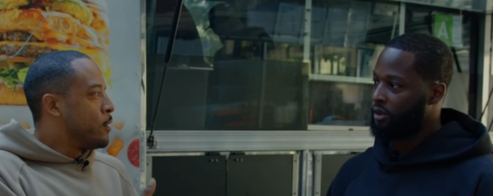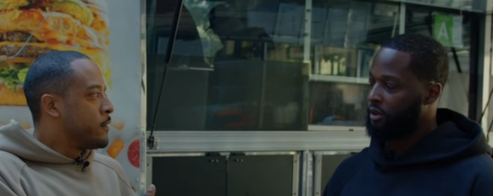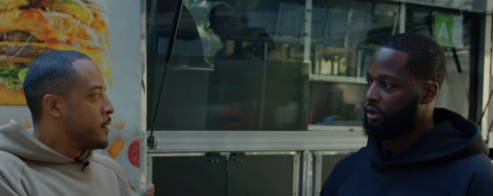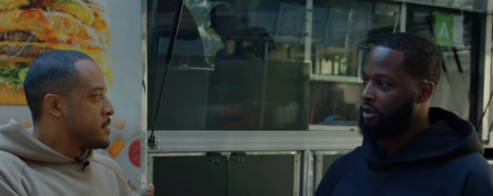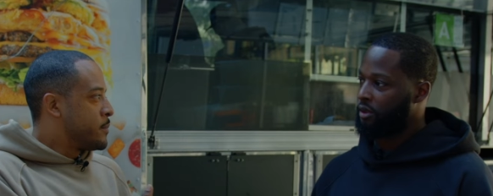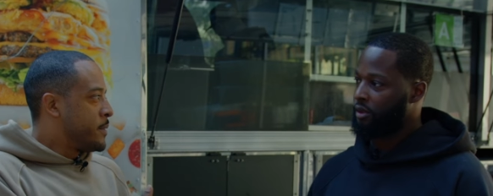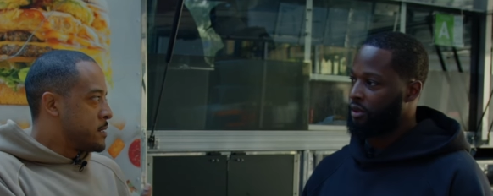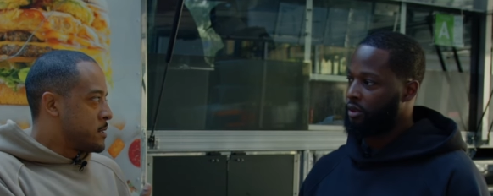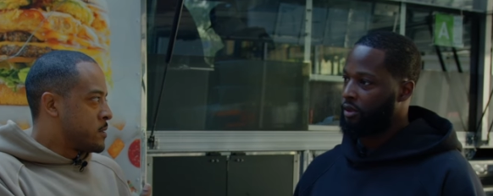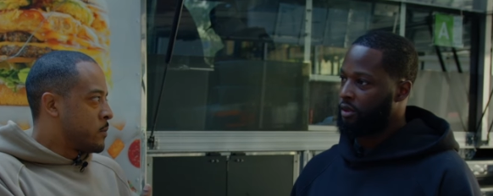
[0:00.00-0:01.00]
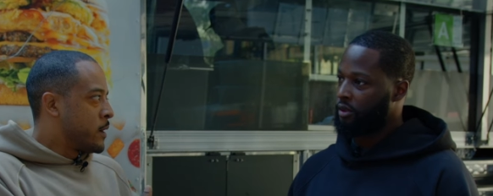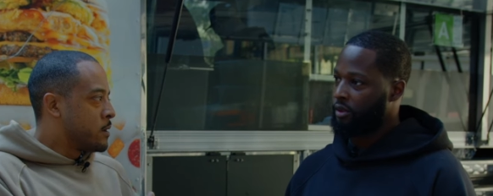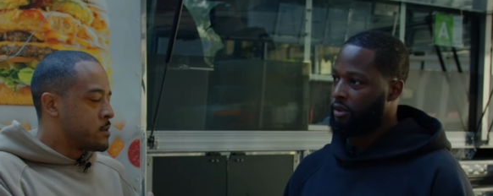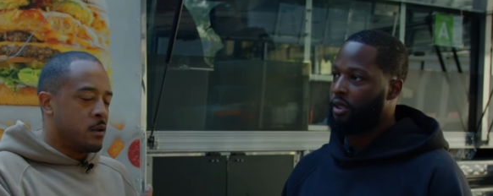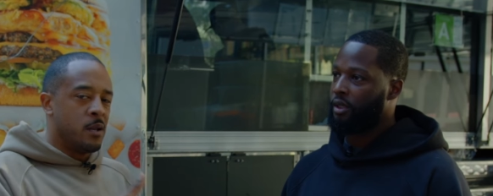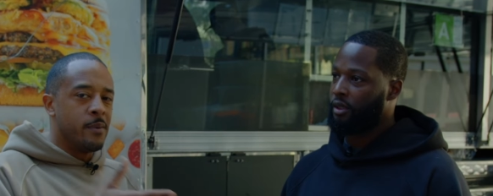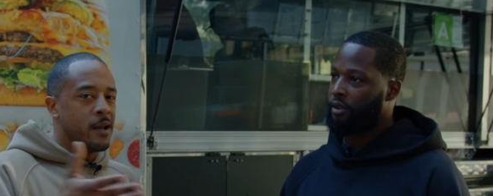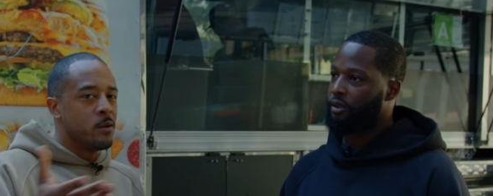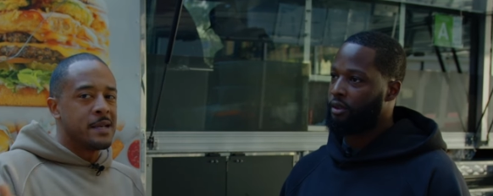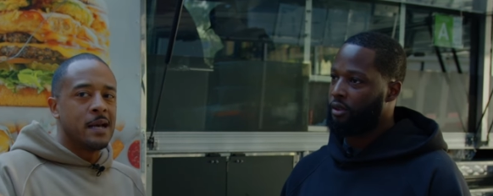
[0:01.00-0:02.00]
Speaker 1: over into business as well. So
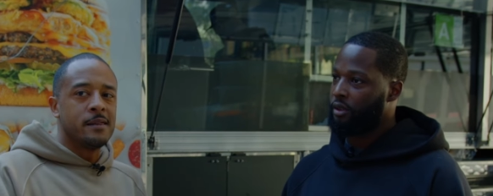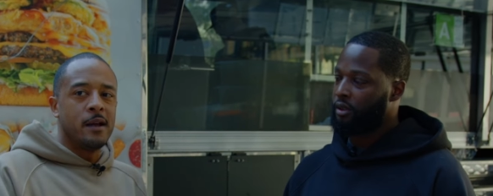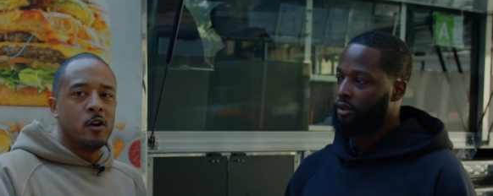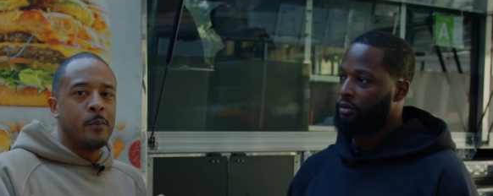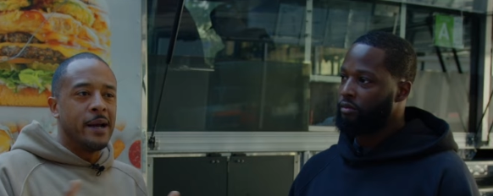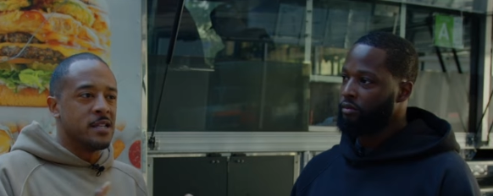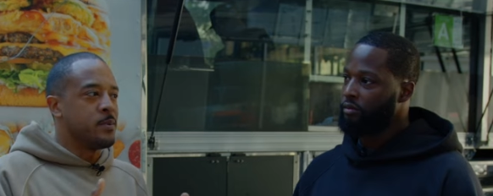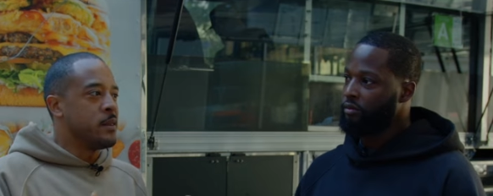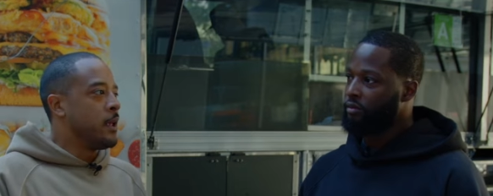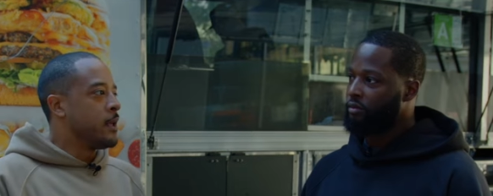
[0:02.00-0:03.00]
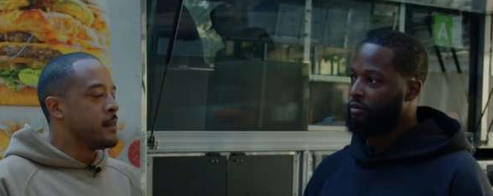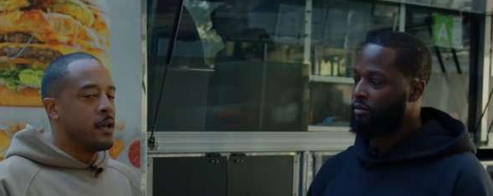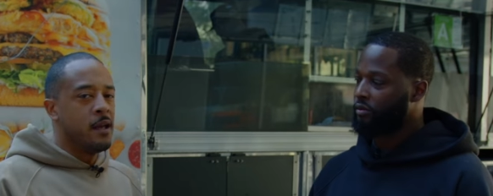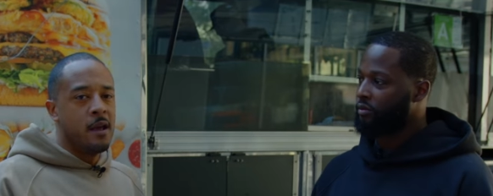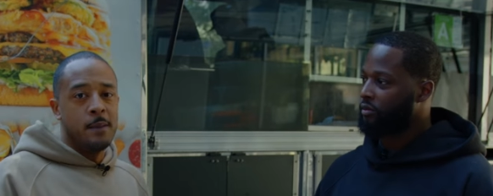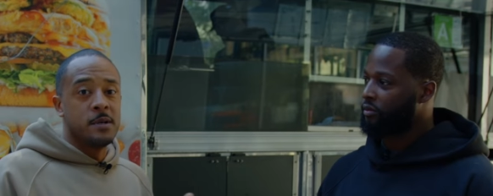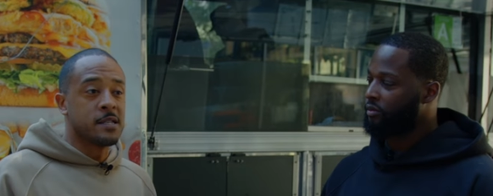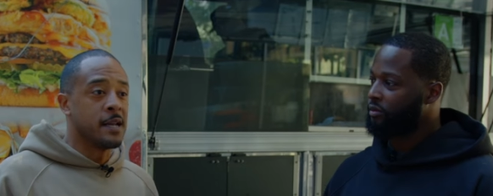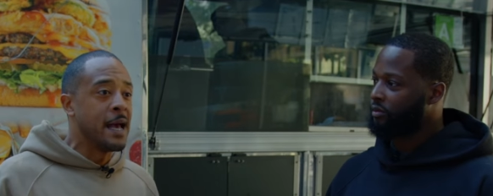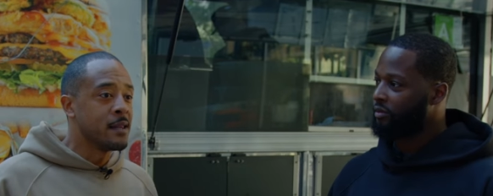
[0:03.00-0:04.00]
anybody who's out there who might just be thinking that I'm
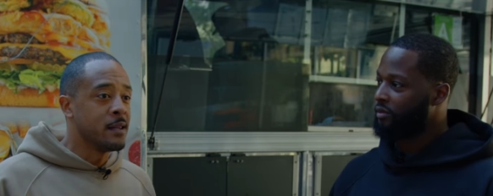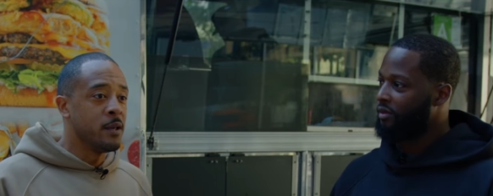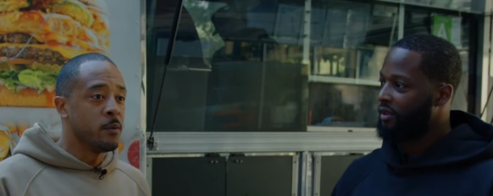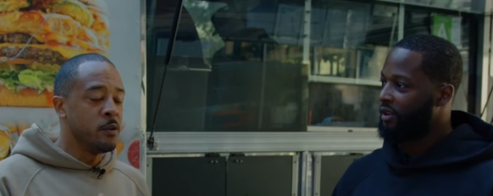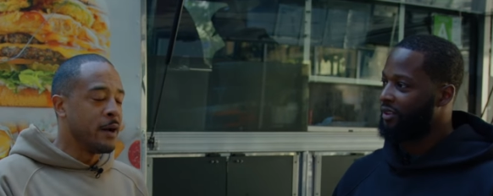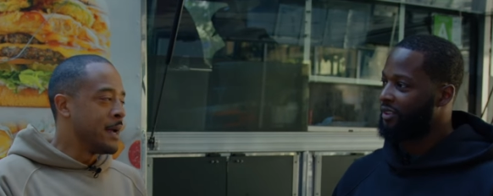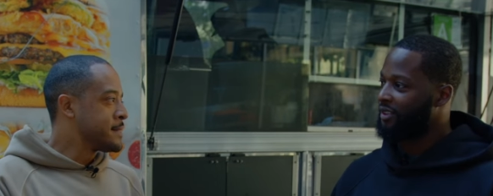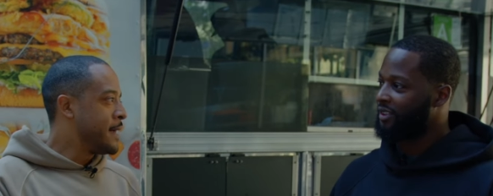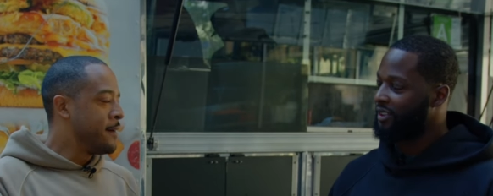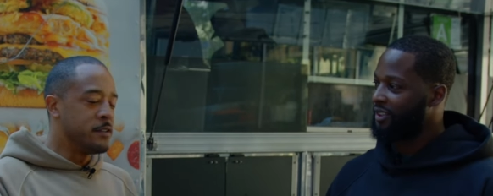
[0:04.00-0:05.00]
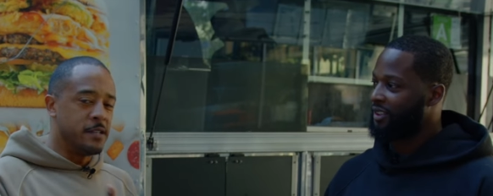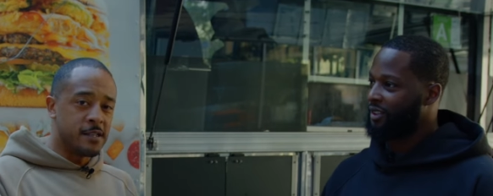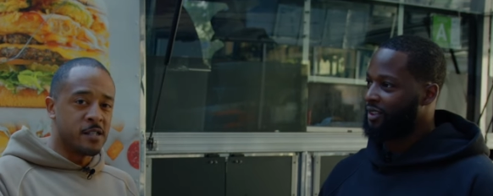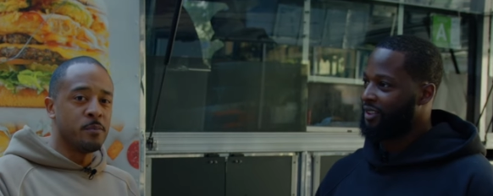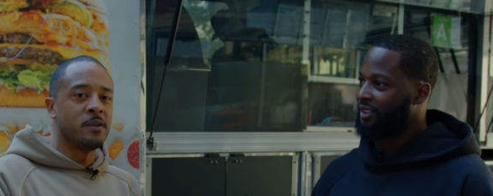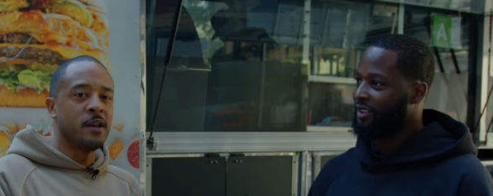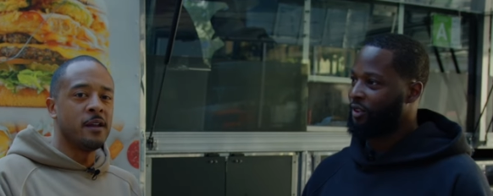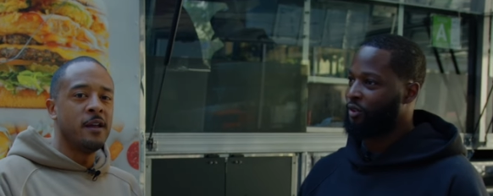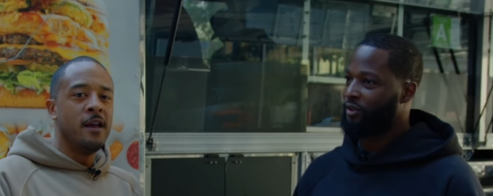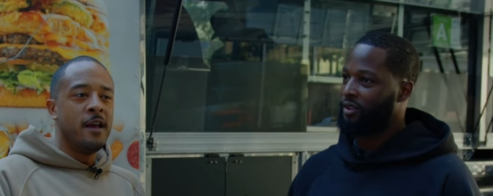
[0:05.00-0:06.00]
just an athlete, well, you guys have
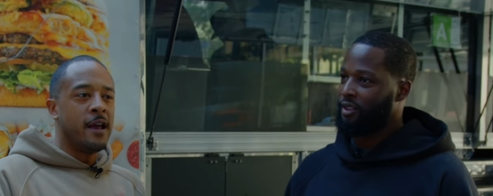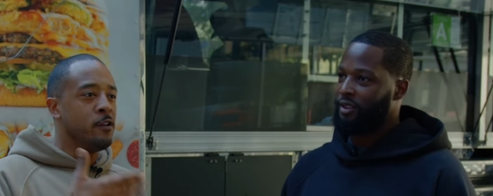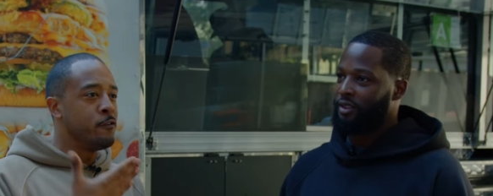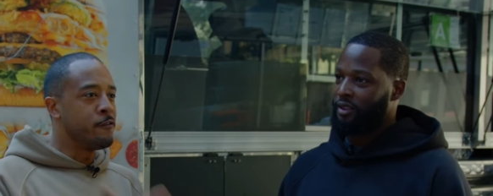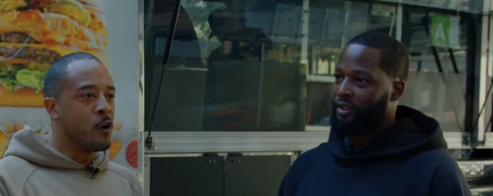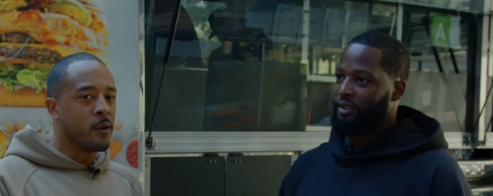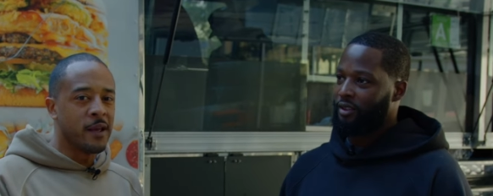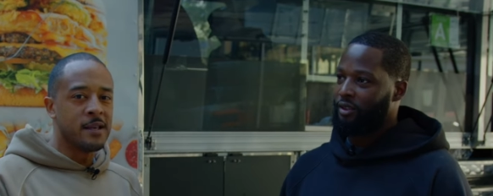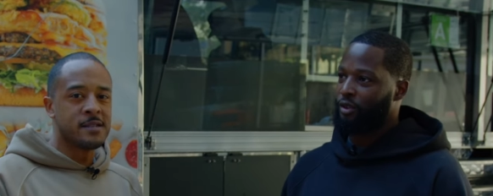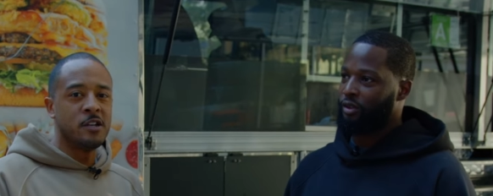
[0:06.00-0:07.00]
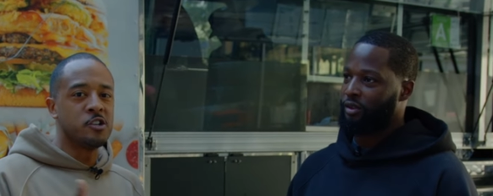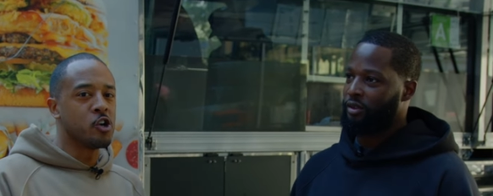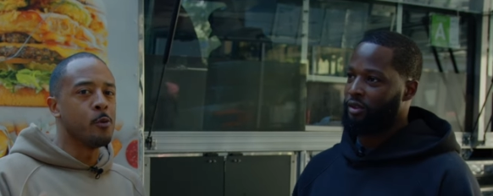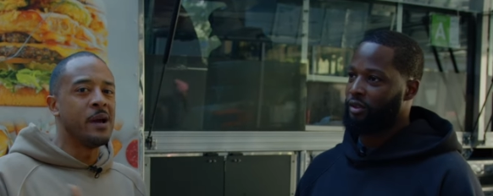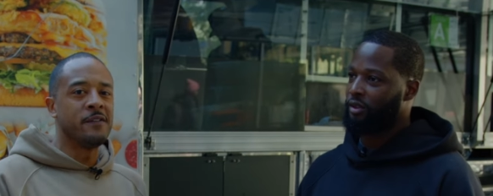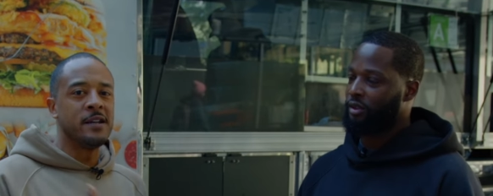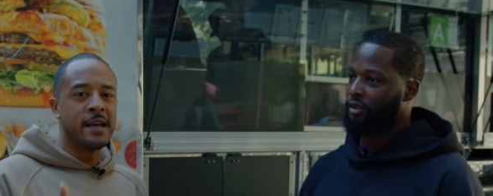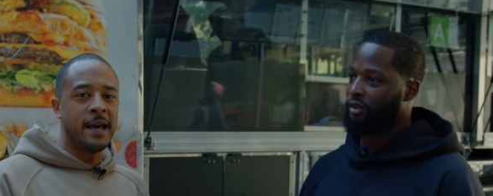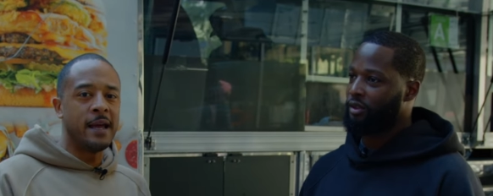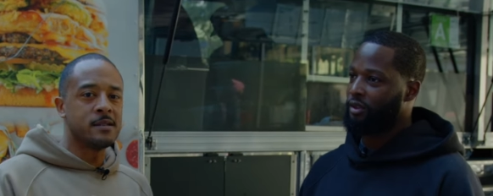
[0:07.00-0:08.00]
discipline and you focus and you show up every
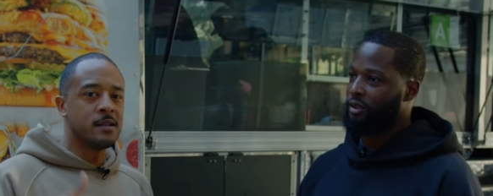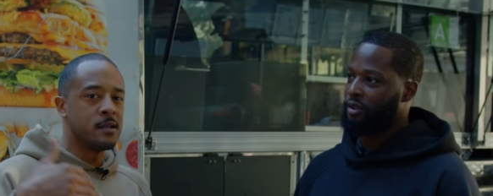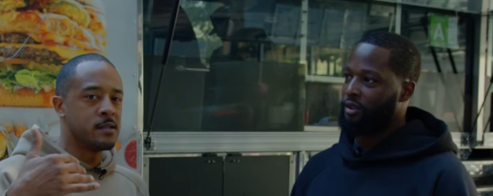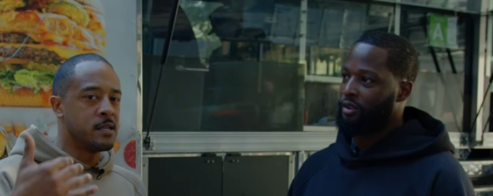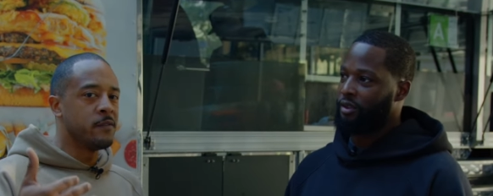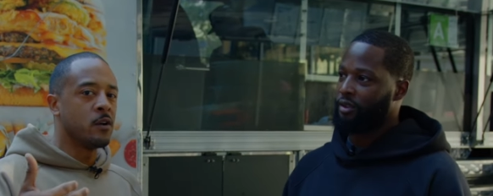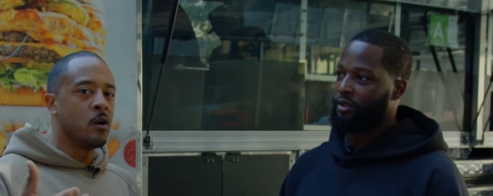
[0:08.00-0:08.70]
day to achieve a